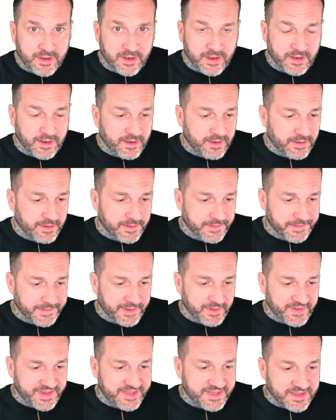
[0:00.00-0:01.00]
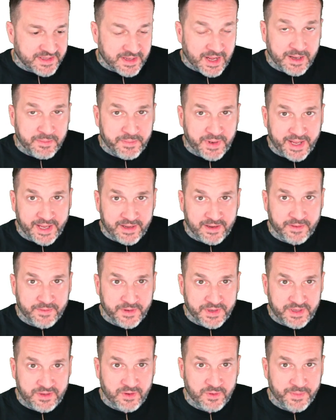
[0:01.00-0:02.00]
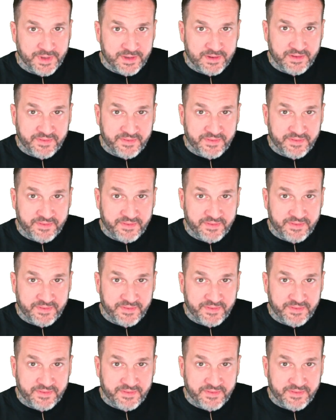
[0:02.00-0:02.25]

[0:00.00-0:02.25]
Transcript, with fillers: Uh, at least not by another human.